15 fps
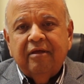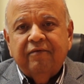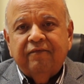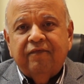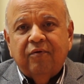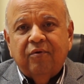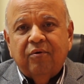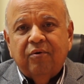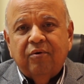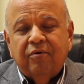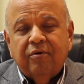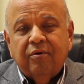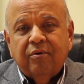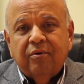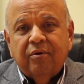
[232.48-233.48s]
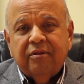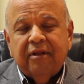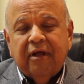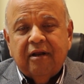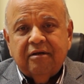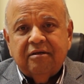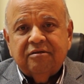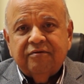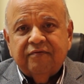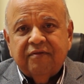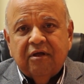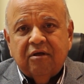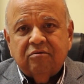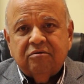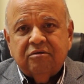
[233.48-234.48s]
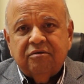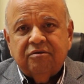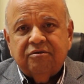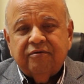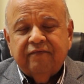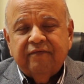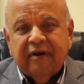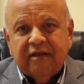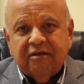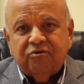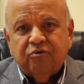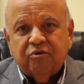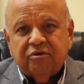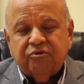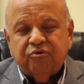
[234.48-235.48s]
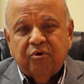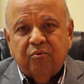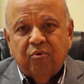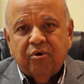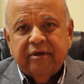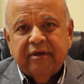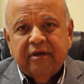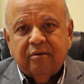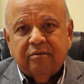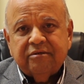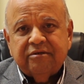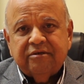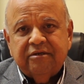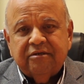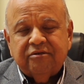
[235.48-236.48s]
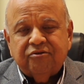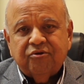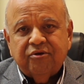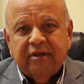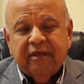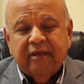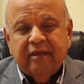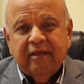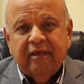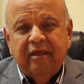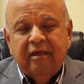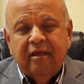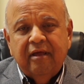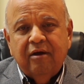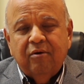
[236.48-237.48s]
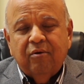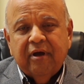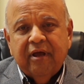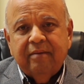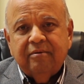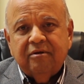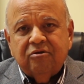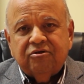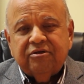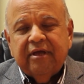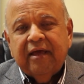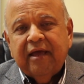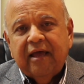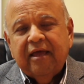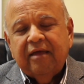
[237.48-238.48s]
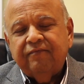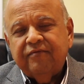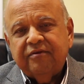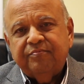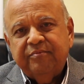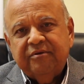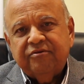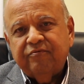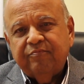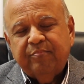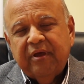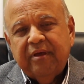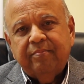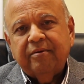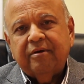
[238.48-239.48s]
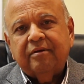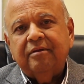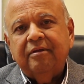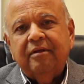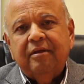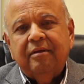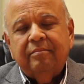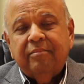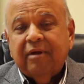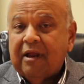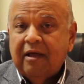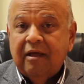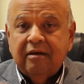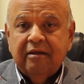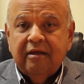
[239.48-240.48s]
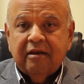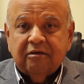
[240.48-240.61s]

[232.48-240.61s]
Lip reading: for the hundreds of thousands of graduates who are walking our streets today, who are able to say, I have this piece of paper, but I can't get